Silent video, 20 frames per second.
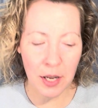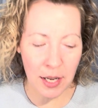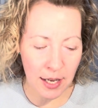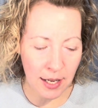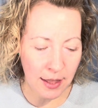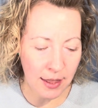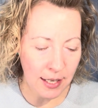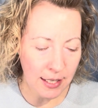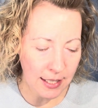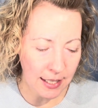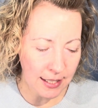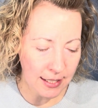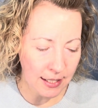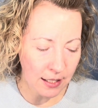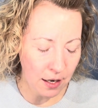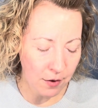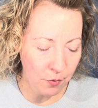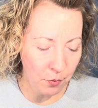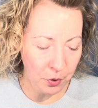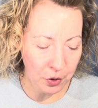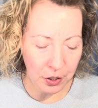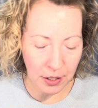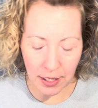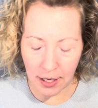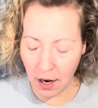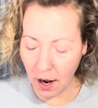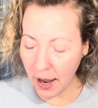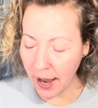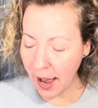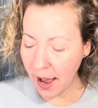in the days that I've worn
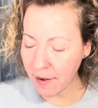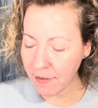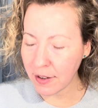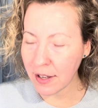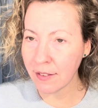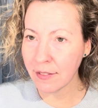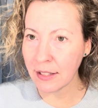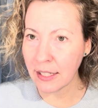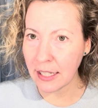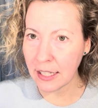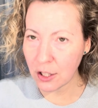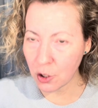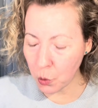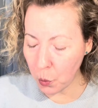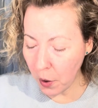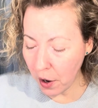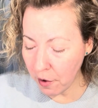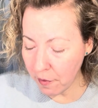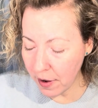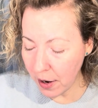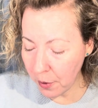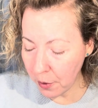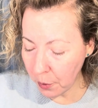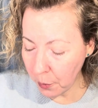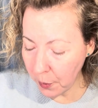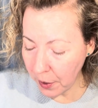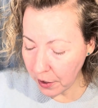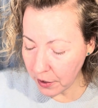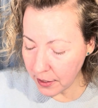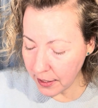it, I have given it a 12-hour
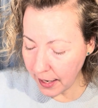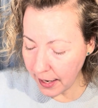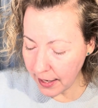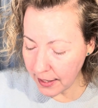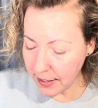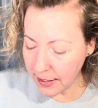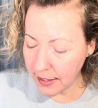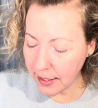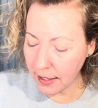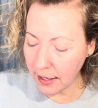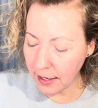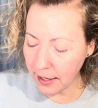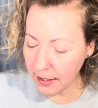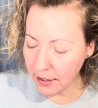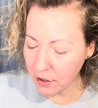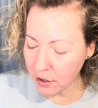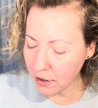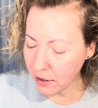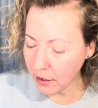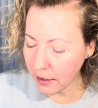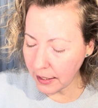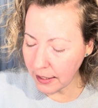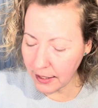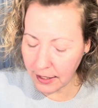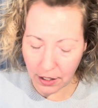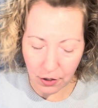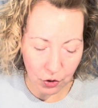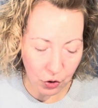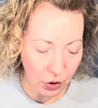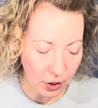wear test. And like
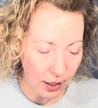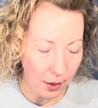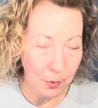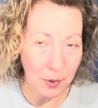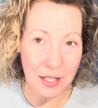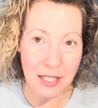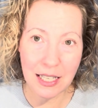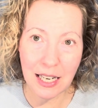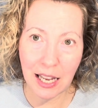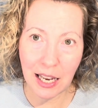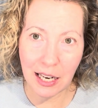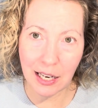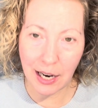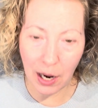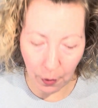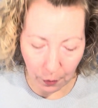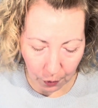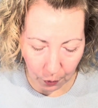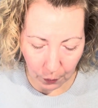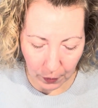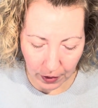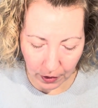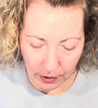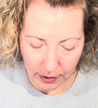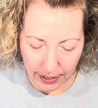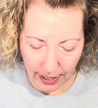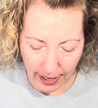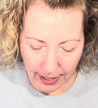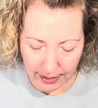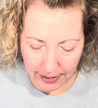yesterday was an 8-hour wear
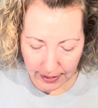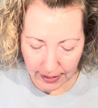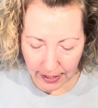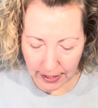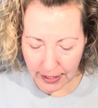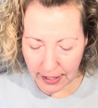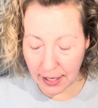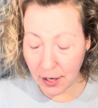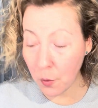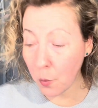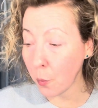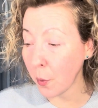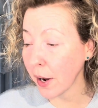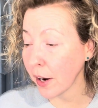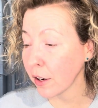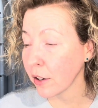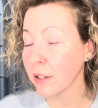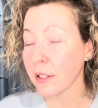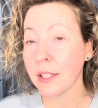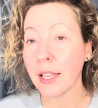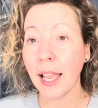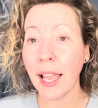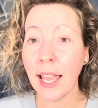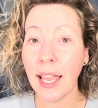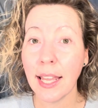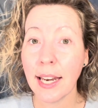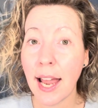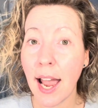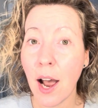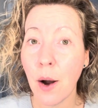test. And it wears
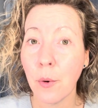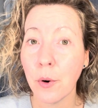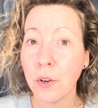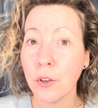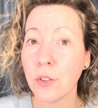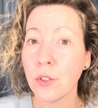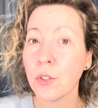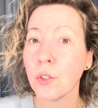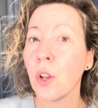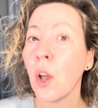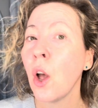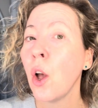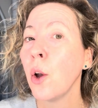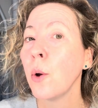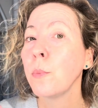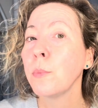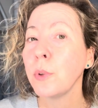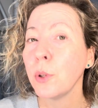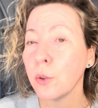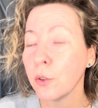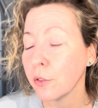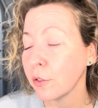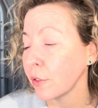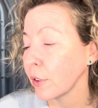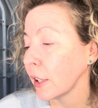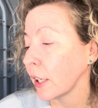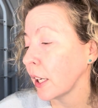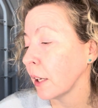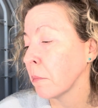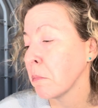8 hours
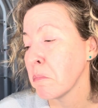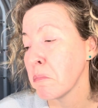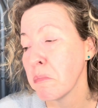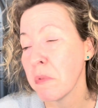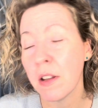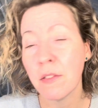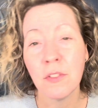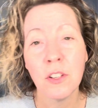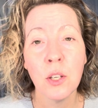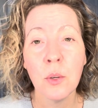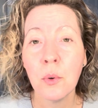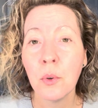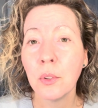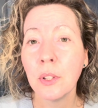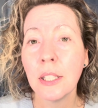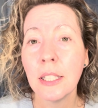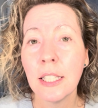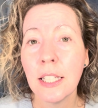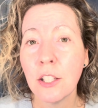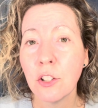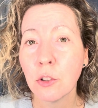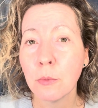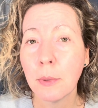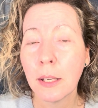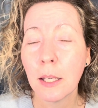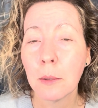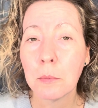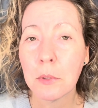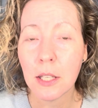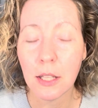beautifully. If you only need your
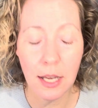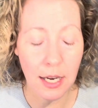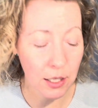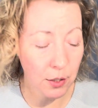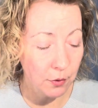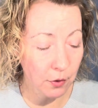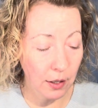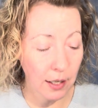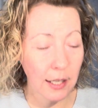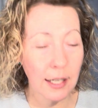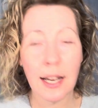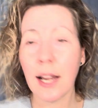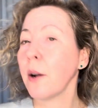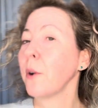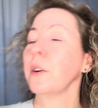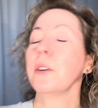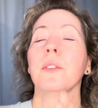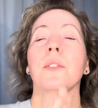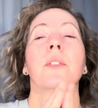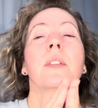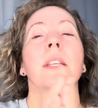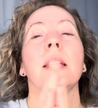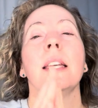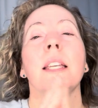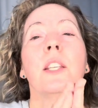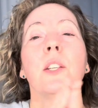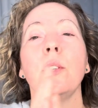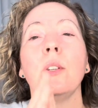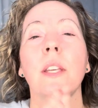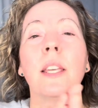makeup to last for 8 hours,
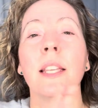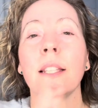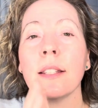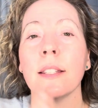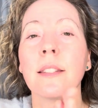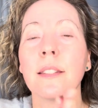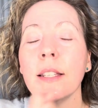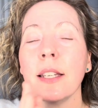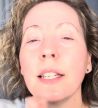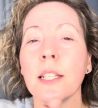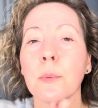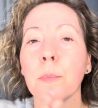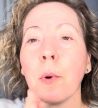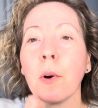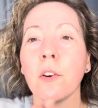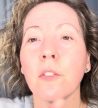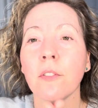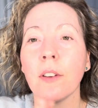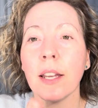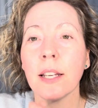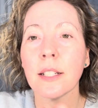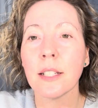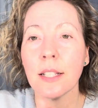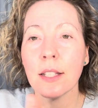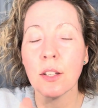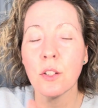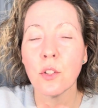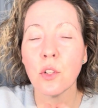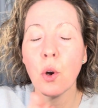it's perfect. It's